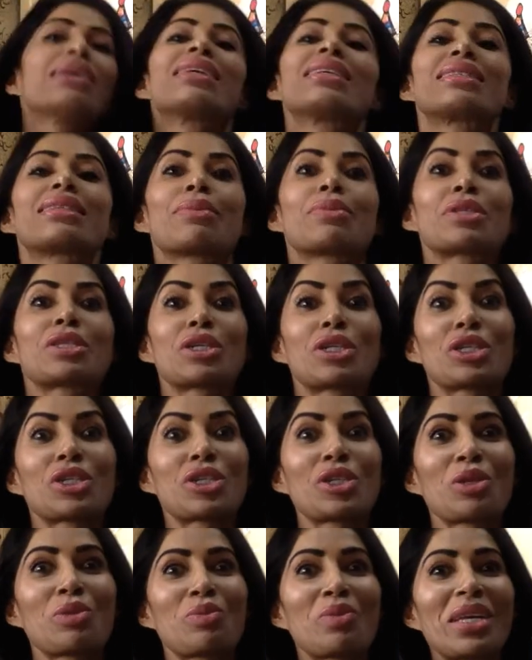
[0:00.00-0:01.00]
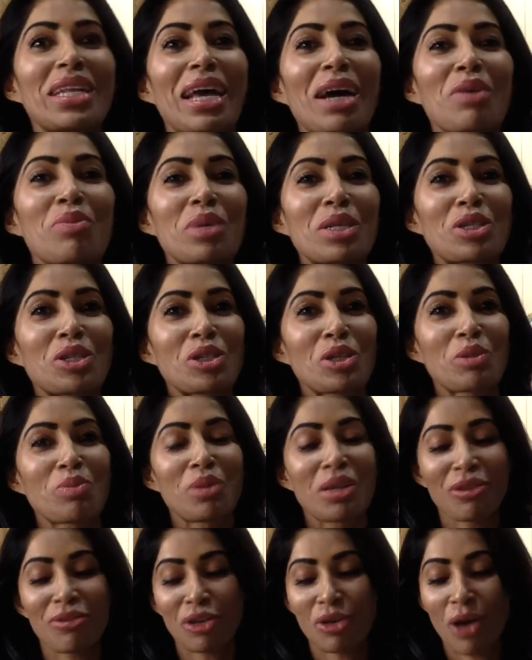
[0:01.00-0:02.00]
Someone's going to shoot me now, but shoot
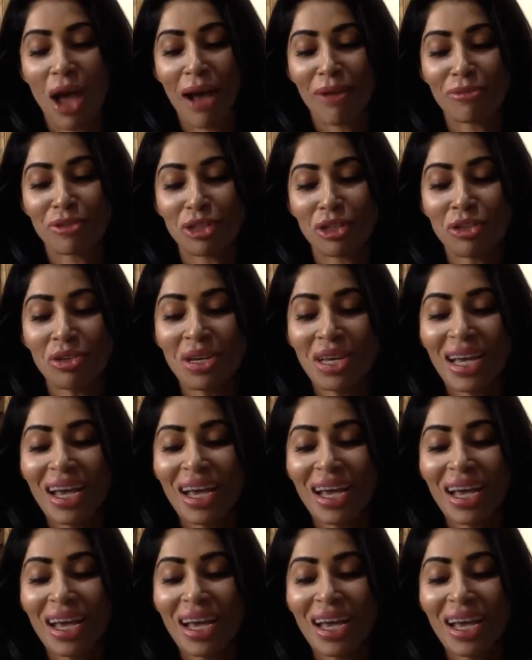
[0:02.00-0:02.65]
me if you have to.